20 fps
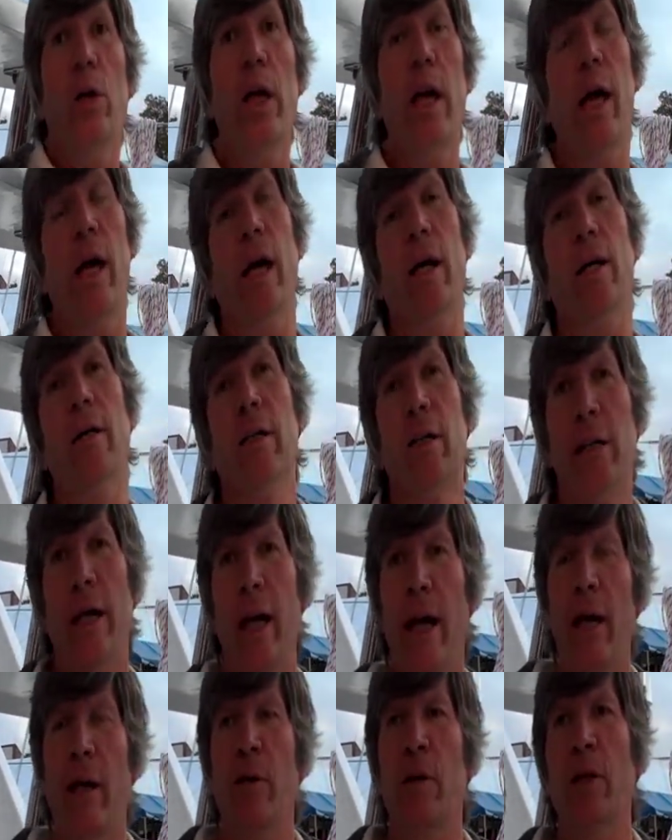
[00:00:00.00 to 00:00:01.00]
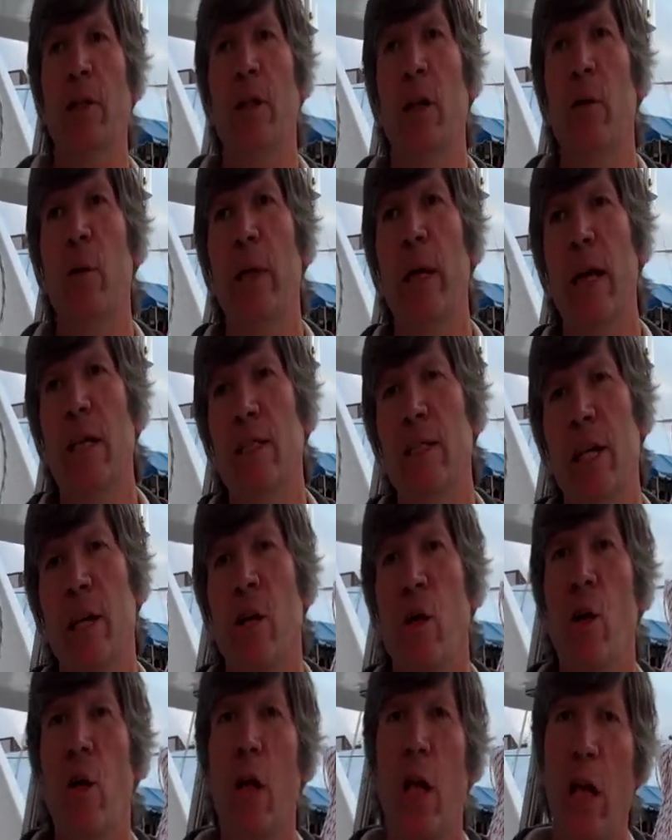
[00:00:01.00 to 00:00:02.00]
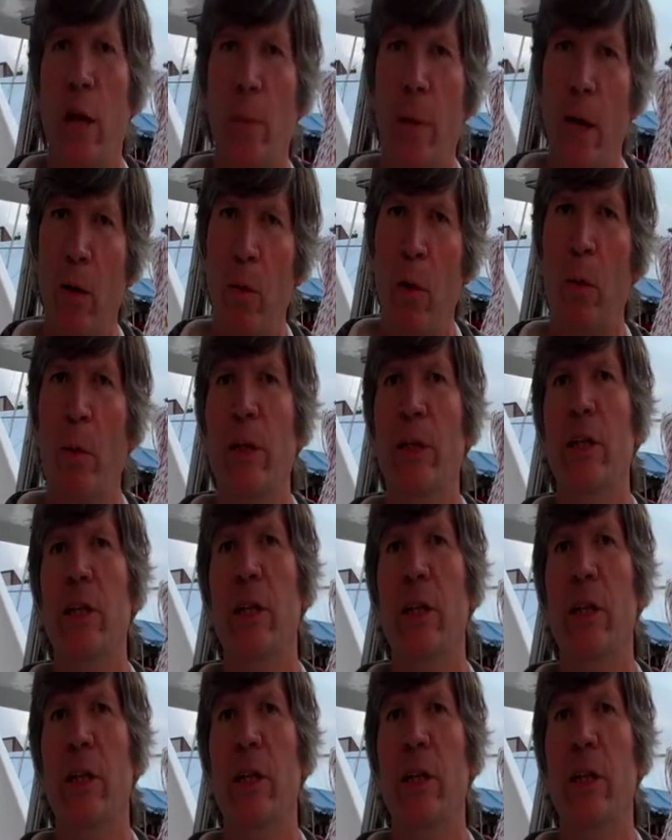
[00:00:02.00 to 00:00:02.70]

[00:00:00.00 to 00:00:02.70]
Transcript: Yeah. You know, we can't say a whole lot about what we do.